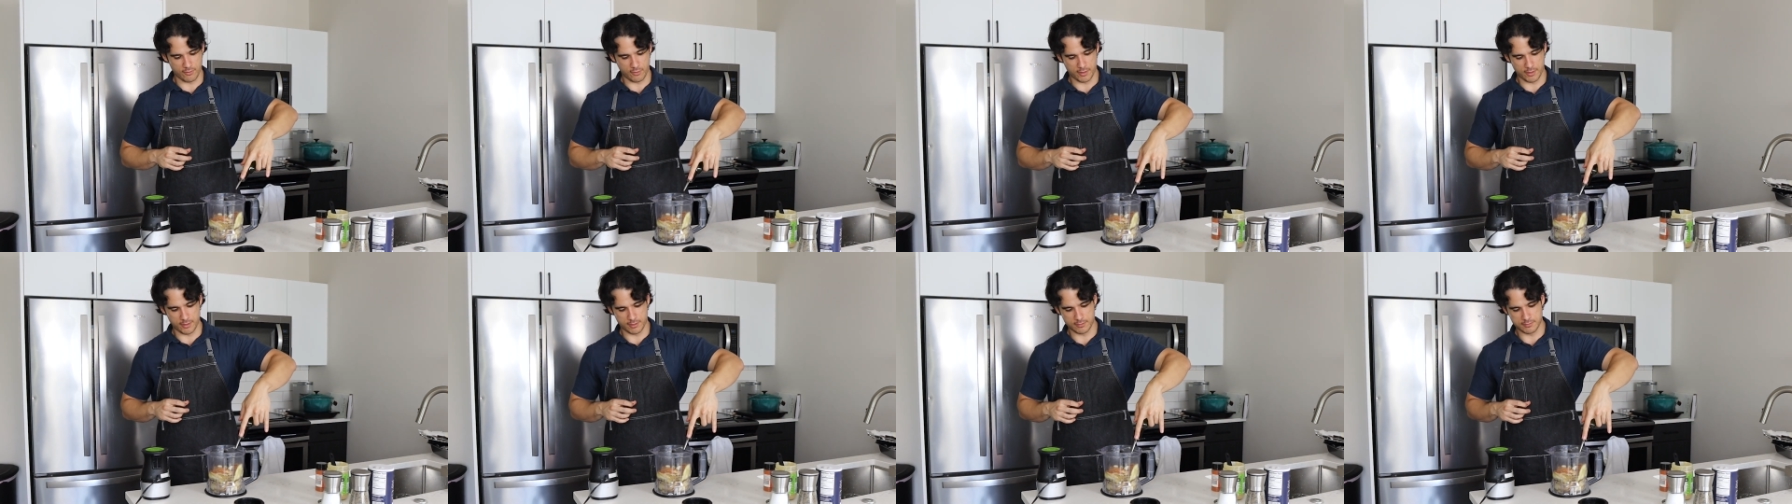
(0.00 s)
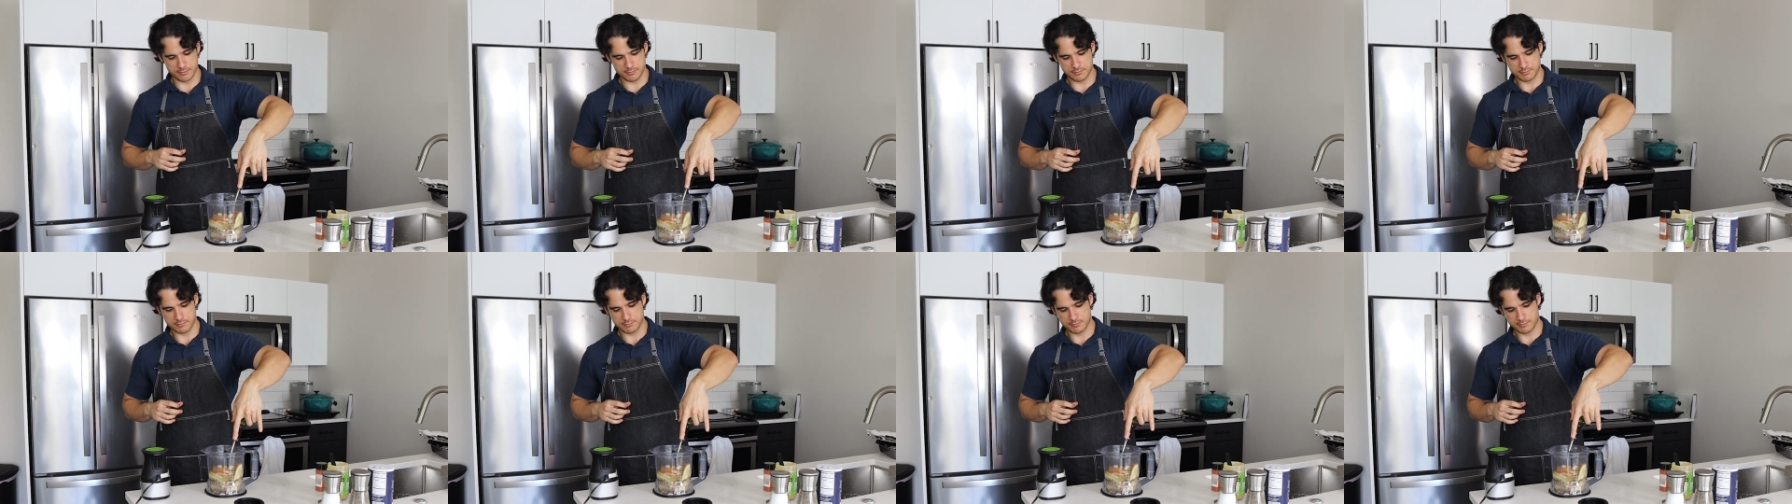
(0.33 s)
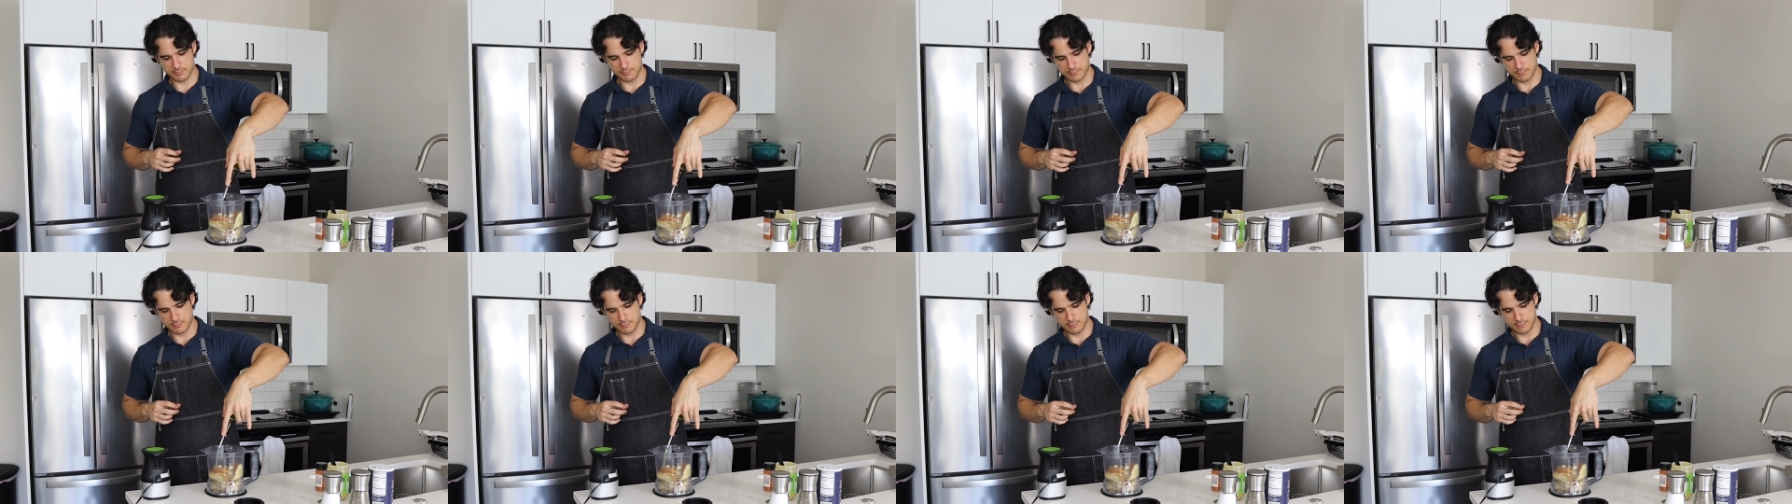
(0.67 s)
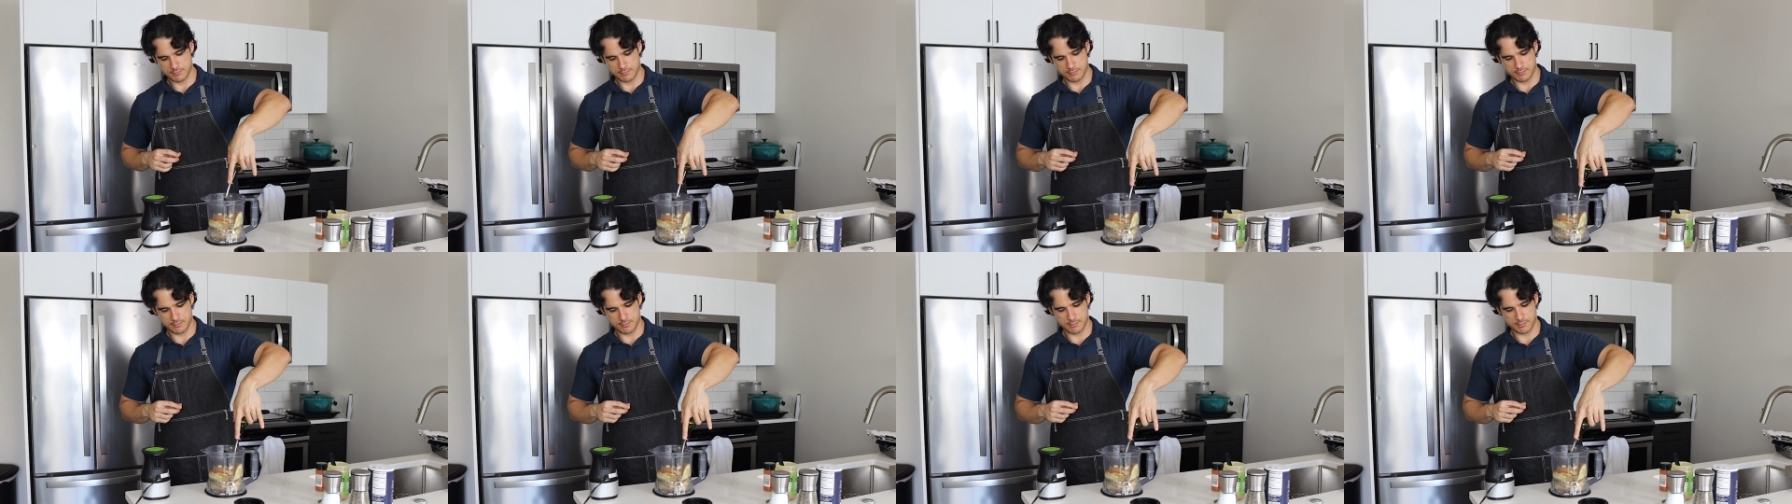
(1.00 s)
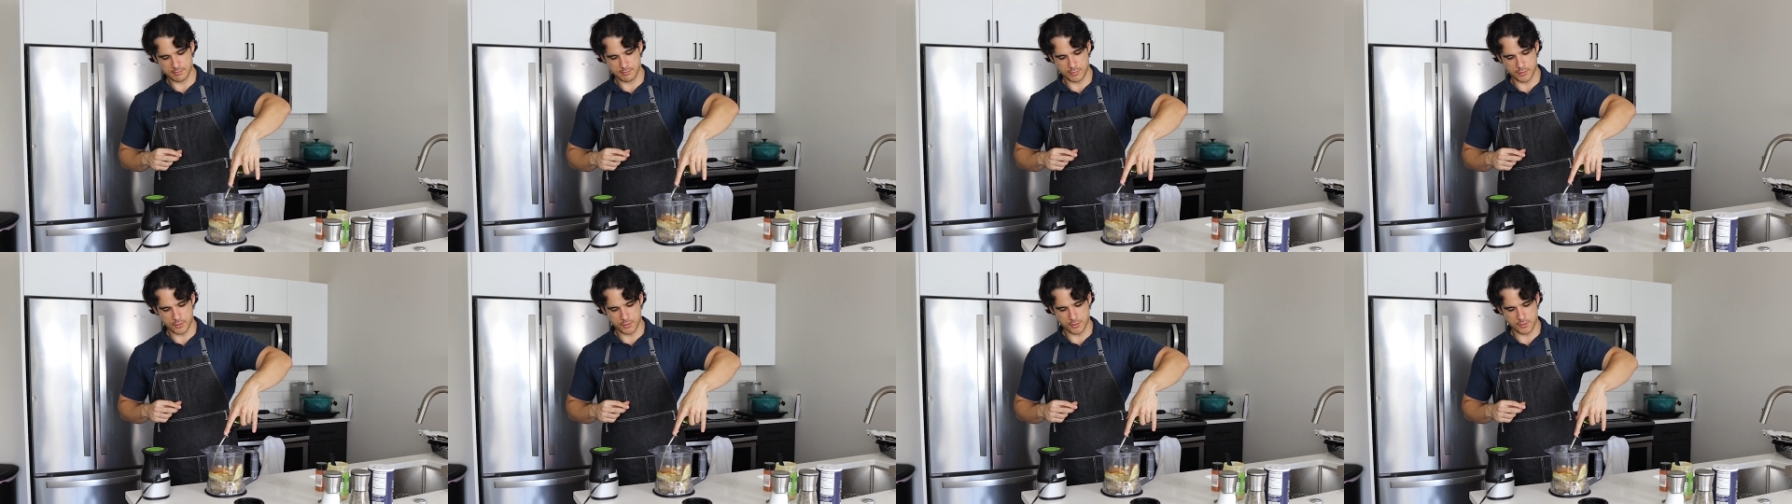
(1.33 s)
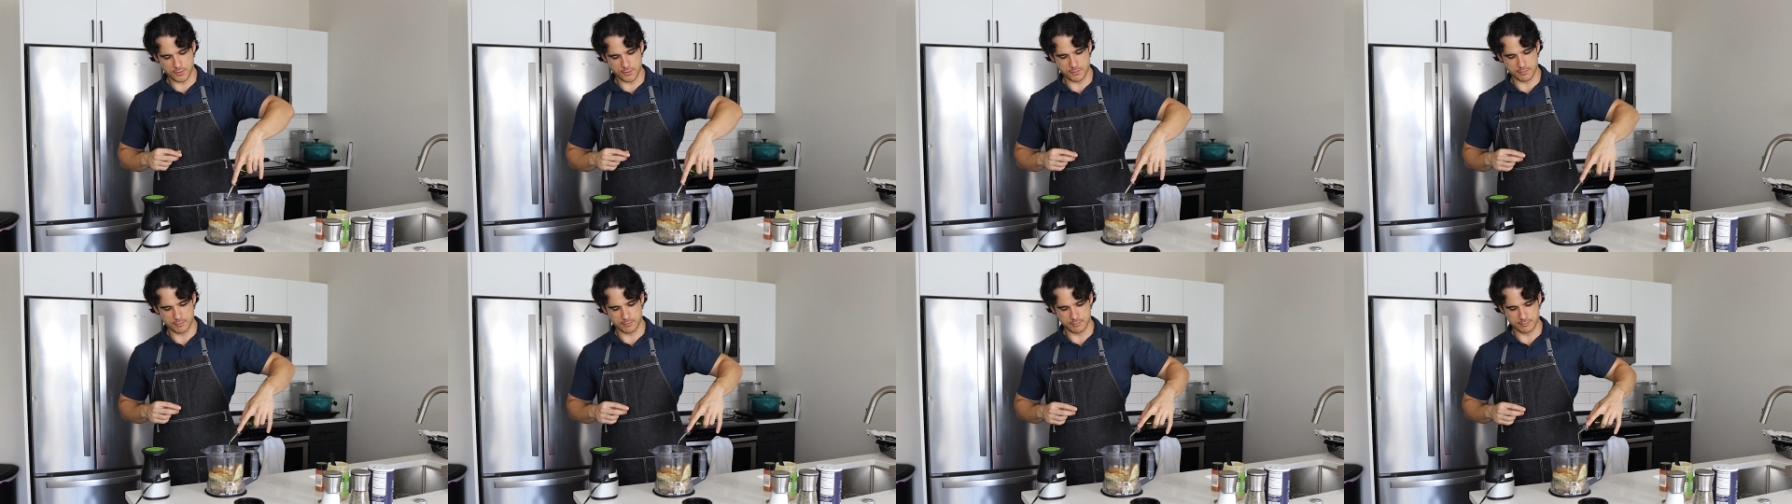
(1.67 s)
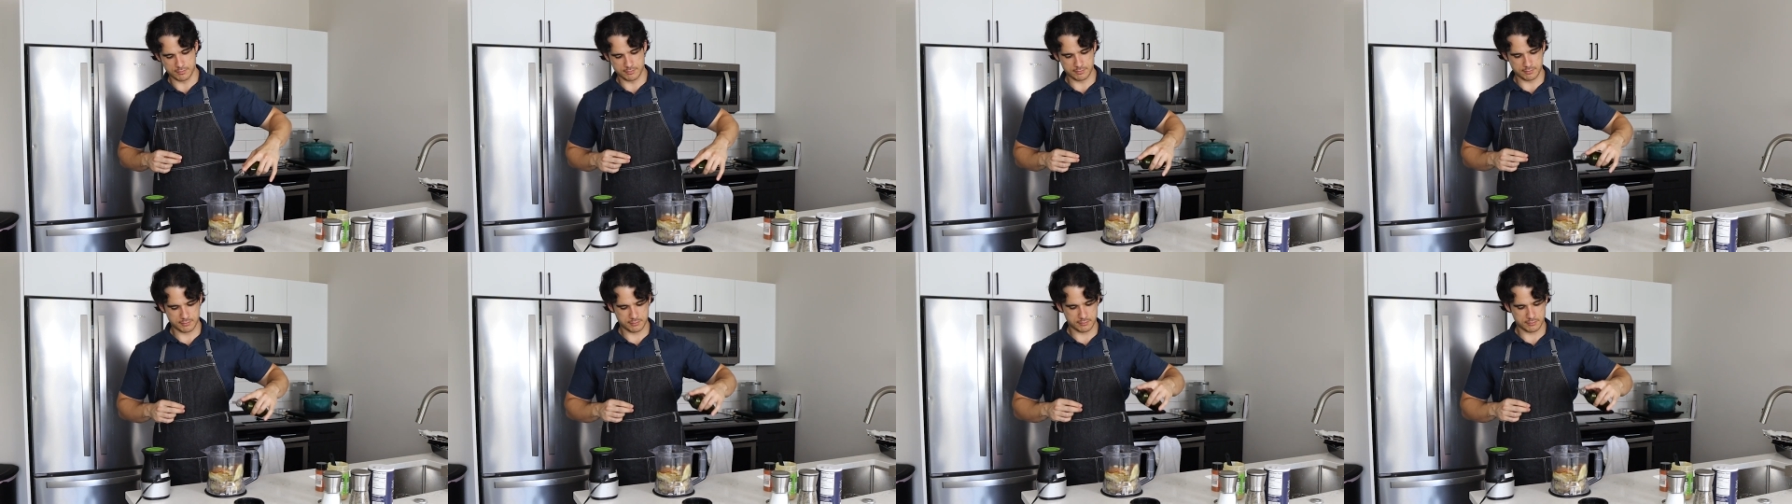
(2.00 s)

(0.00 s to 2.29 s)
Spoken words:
oil. Boom.